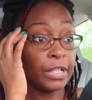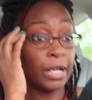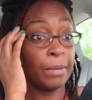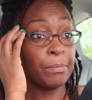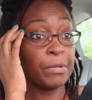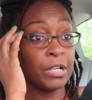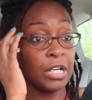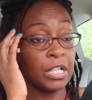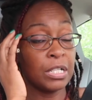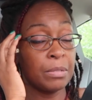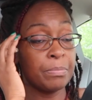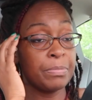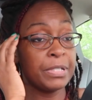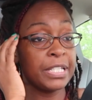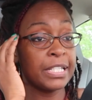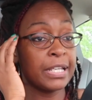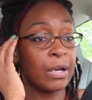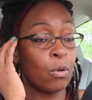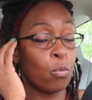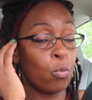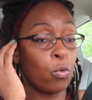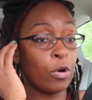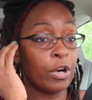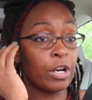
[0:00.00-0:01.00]
I'm gonna
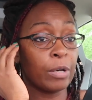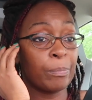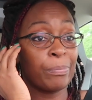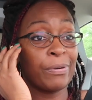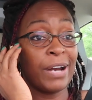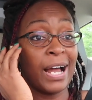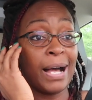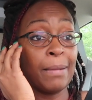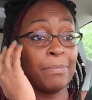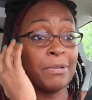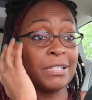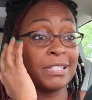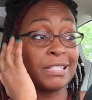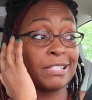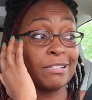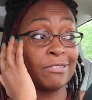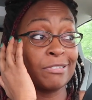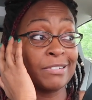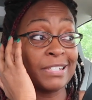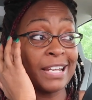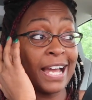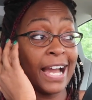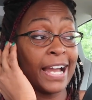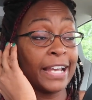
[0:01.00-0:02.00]
be at work probably
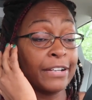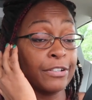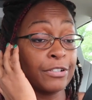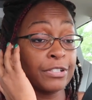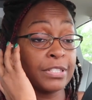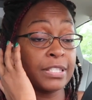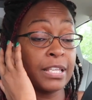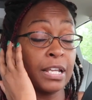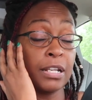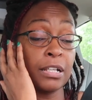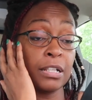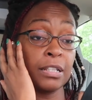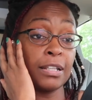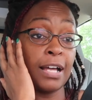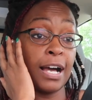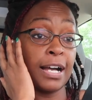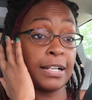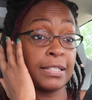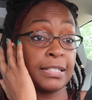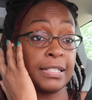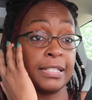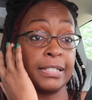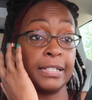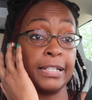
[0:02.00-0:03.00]
till nine or ten
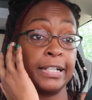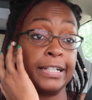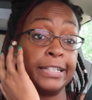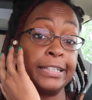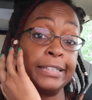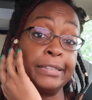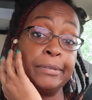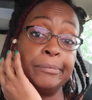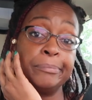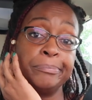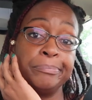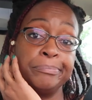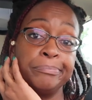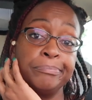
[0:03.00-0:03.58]
o'clock tonight.